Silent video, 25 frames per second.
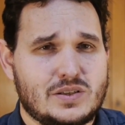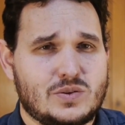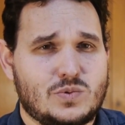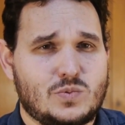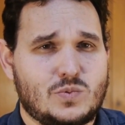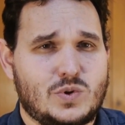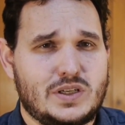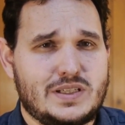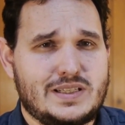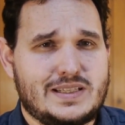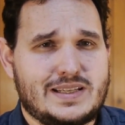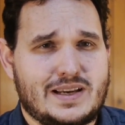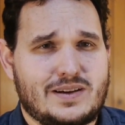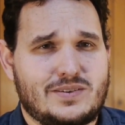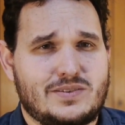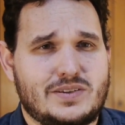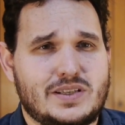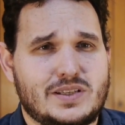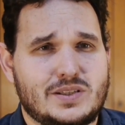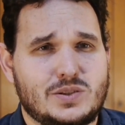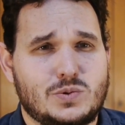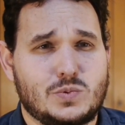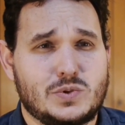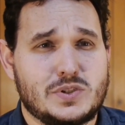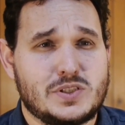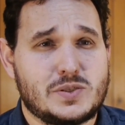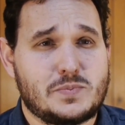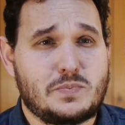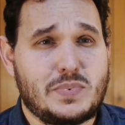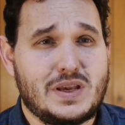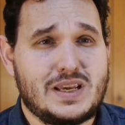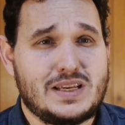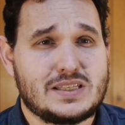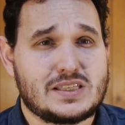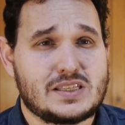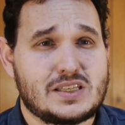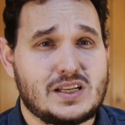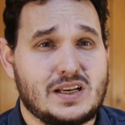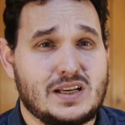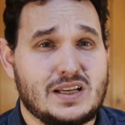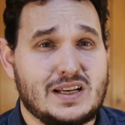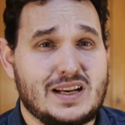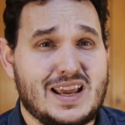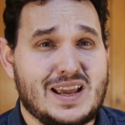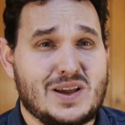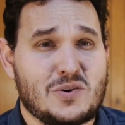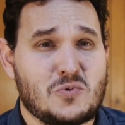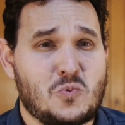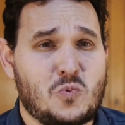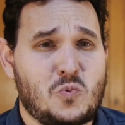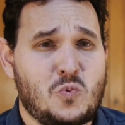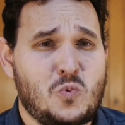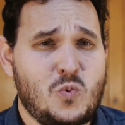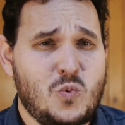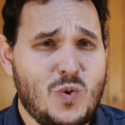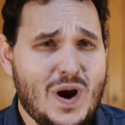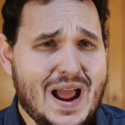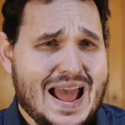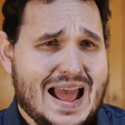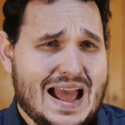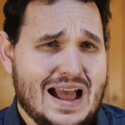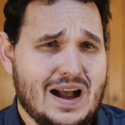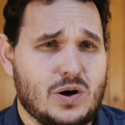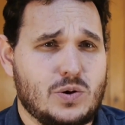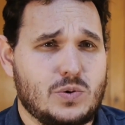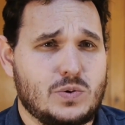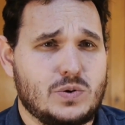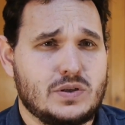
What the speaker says: what Downhill was based on, and wow,